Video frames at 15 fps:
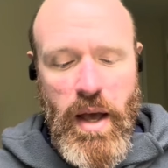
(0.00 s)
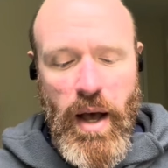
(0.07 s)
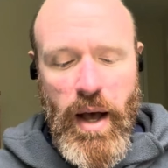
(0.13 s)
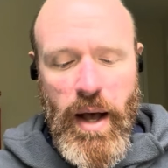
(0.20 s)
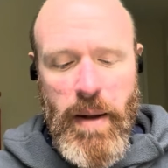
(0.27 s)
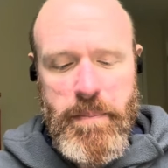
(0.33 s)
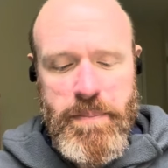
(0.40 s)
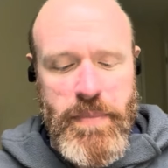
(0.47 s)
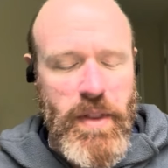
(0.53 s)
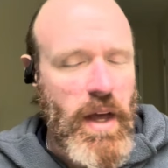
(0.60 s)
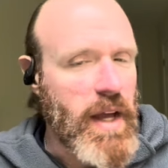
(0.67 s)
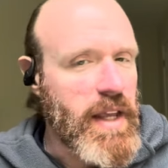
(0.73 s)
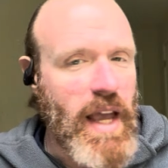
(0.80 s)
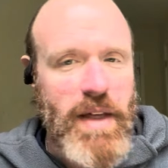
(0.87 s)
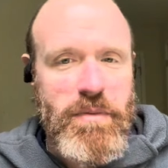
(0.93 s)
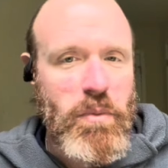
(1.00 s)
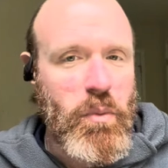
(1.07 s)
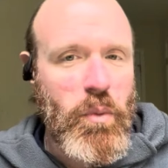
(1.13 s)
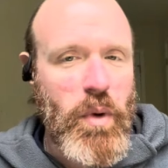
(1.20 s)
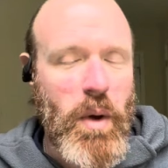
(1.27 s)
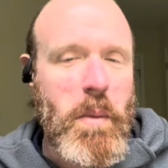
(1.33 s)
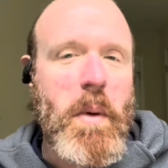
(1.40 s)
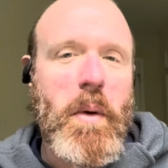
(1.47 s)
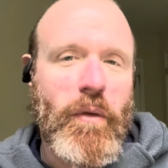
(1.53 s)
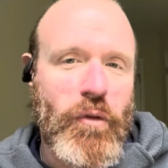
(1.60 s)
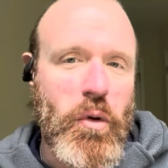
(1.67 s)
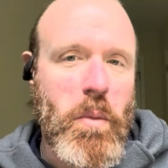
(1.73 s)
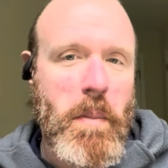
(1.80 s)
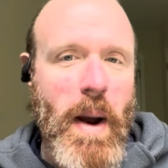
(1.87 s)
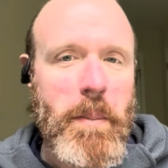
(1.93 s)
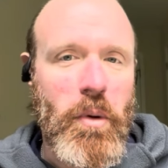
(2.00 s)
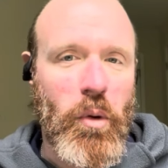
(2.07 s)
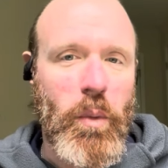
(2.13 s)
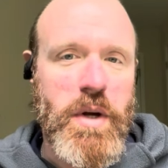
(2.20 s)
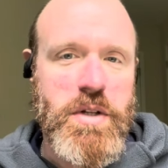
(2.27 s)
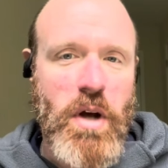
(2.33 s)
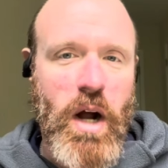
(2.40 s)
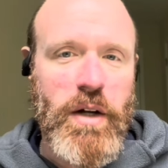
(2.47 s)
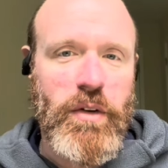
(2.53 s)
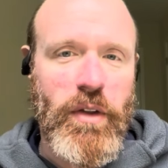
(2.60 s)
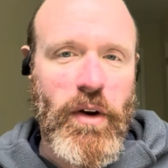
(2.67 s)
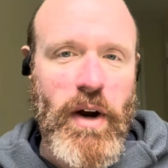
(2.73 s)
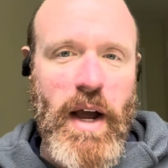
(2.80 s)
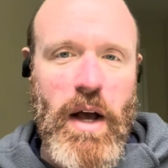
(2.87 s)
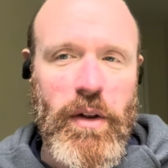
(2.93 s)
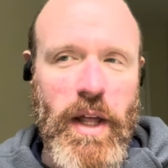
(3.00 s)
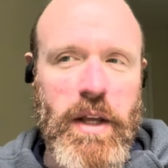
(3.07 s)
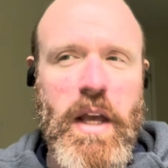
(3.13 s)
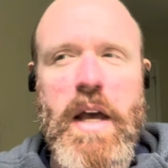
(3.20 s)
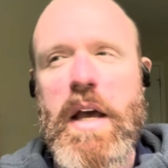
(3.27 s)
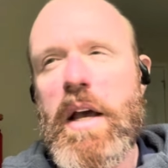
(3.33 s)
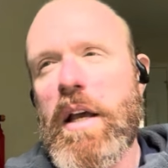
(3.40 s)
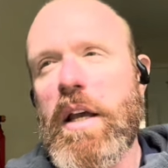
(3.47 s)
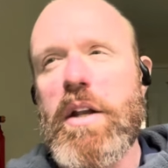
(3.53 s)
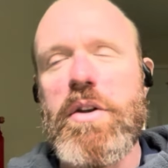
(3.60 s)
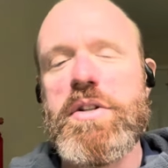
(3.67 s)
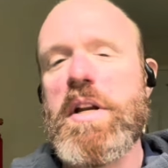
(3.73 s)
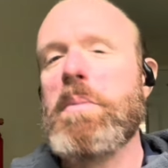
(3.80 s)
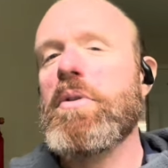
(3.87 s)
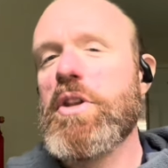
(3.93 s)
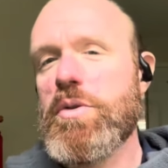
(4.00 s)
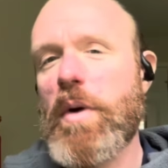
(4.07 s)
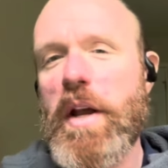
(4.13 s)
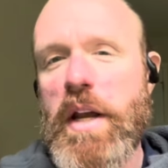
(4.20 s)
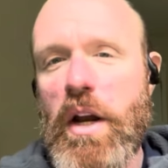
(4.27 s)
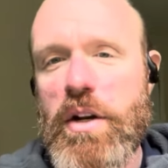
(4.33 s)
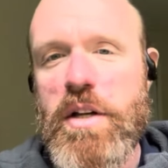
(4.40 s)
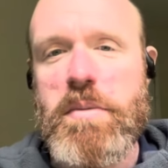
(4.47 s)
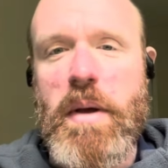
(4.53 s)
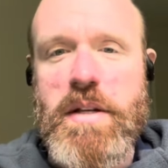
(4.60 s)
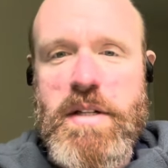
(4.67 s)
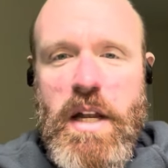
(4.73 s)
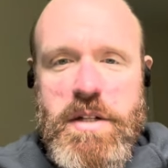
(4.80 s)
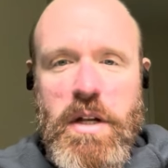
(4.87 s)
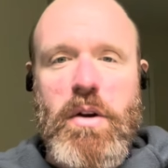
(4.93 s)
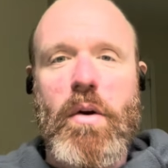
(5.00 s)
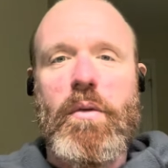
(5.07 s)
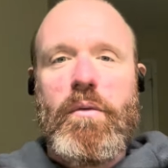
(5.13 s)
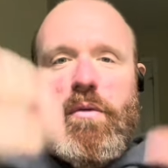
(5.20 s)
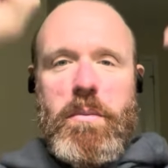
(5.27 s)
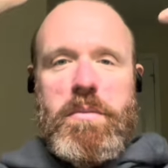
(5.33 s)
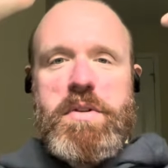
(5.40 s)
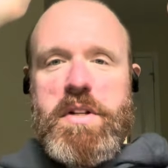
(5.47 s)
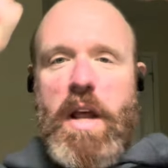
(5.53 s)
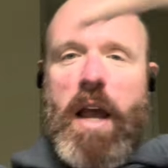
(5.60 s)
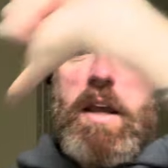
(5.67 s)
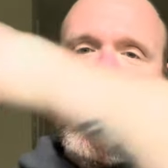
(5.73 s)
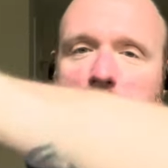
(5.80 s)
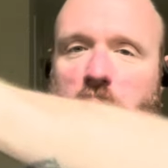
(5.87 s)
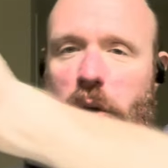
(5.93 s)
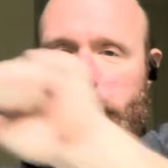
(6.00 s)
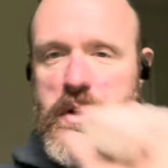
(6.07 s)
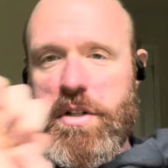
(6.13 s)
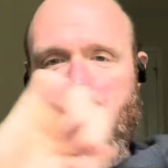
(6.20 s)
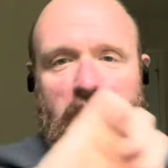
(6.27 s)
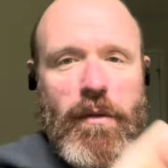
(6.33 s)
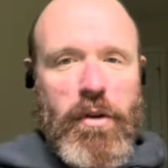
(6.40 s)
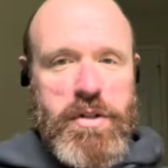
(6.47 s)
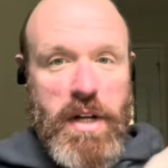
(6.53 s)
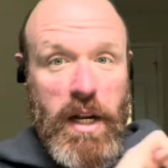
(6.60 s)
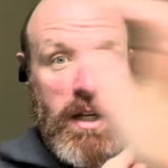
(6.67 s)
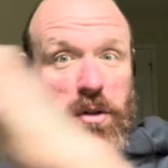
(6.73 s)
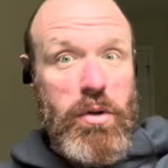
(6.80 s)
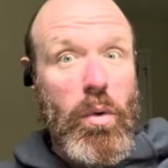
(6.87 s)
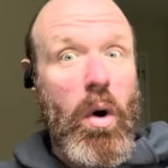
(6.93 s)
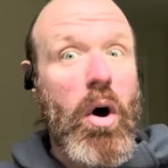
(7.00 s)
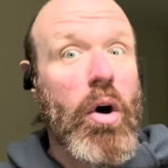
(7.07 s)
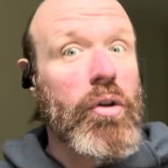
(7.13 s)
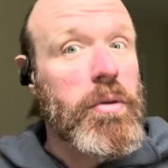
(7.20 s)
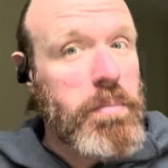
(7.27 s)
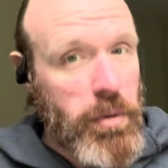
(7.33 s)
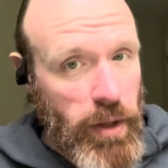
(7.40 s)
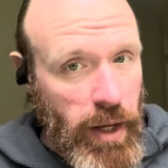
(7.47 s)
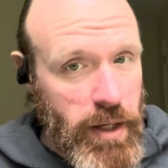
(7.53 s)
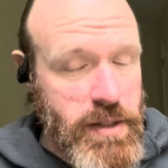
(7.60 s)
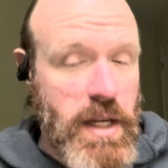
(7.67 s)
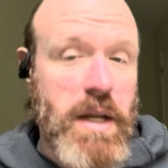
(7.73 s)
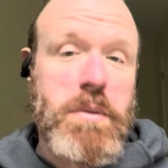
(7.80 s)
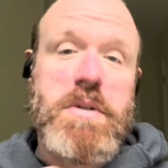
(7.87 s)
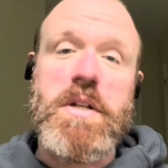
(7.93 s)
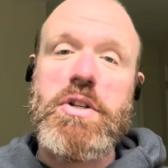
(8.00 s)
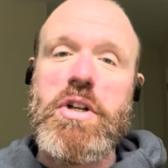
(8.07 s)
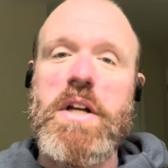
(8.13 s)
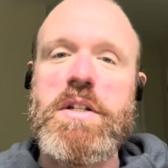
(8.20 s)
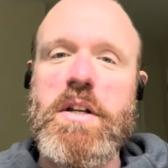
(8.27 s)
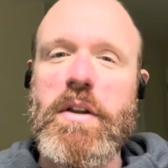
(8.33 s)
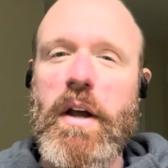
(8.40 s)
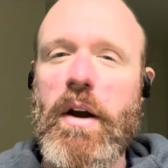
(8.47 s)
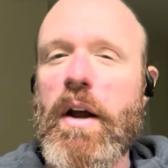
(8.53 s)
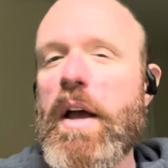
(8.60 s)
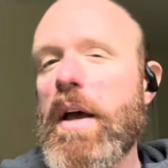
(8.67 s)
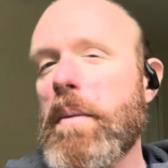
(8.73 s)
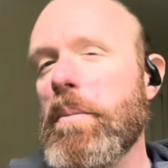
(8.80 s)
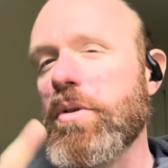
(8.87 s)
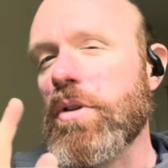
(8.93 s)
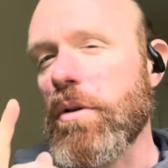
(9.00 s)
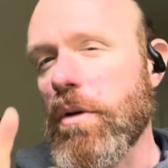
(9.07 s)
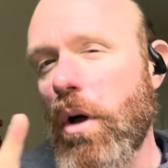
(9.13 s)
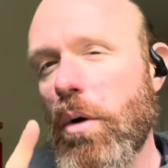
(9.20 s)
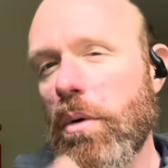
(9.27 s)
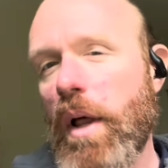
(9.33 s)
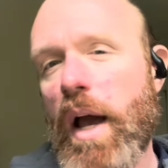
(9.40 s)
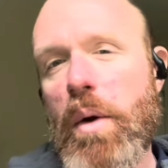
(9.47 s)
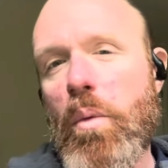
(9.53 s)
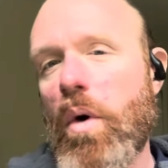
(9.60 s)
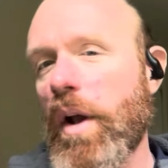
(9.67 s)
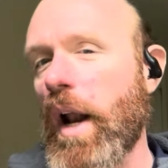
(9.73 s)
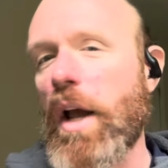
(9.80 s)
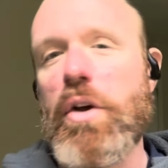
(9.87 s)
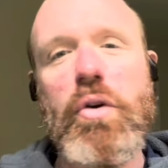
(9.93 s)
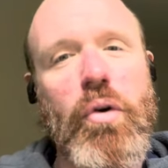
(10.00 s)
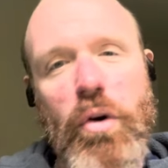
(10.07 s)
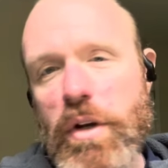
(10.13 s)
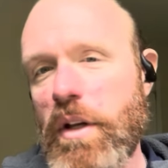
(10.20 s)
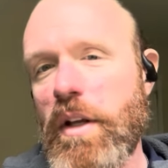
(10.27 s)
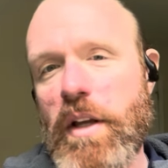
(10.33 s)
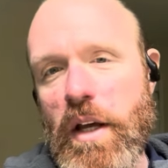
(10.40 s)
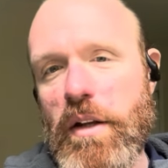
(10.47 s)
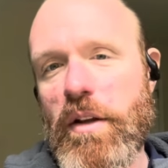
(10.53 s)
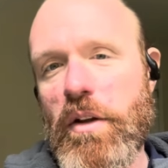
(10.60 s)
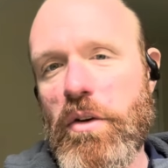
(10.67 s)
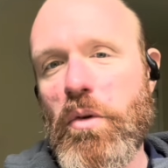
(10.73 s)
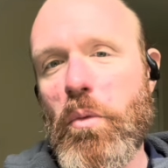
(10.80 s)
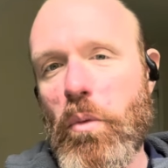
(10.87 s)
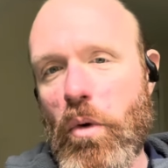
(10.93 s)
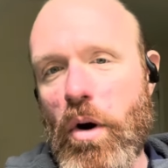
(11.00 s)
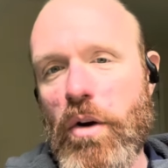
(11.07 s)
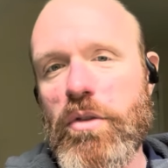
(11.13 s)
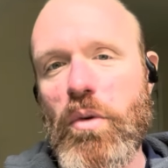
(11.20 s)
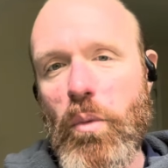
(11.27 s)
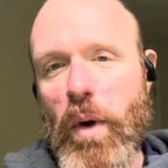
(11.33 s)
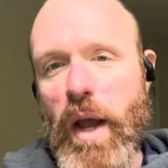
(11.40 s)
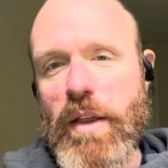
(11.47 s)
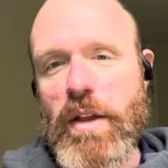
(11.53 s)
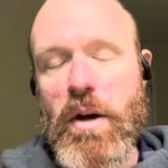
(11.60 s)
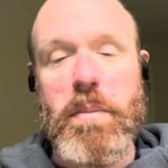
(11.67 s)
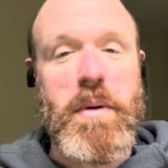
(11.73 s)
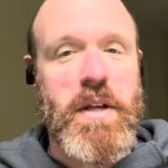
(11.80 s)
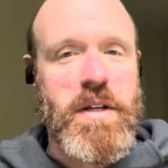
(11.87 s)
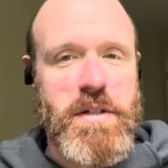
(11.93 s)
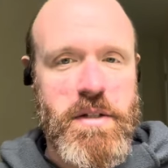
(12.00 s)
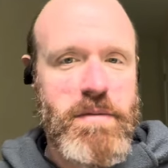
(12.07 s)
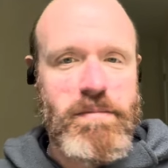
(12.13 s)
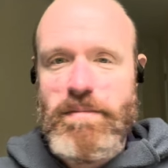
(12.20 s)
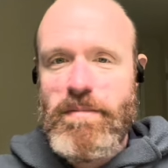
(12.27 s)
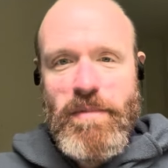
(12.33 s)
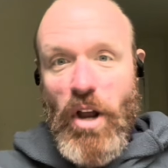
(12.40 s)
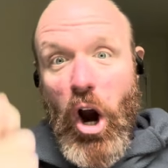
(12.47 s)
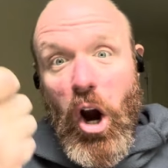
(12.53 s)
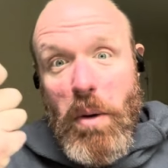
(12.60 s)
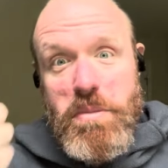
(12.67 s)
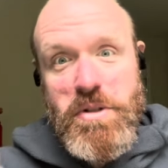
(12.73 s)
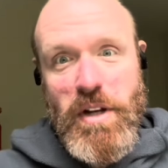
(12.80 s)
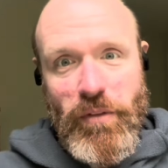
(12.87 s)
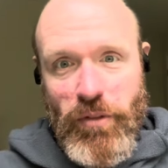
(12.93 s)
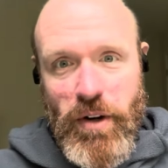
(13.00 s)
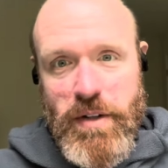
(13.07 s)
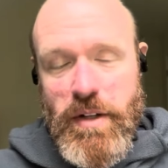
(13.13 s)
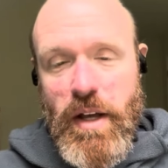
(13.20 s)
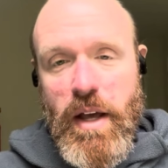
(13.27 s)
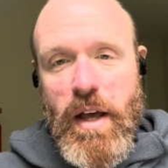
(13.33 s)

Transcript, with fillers: Um, again, if you remember, we talked in there how, like, some of these right here doesn't make sense. So, you know, from, I can make all these covers and I can do all the plays that he was suggesting there, but the low line one, I couldn't get it to work the way there because the arm's different.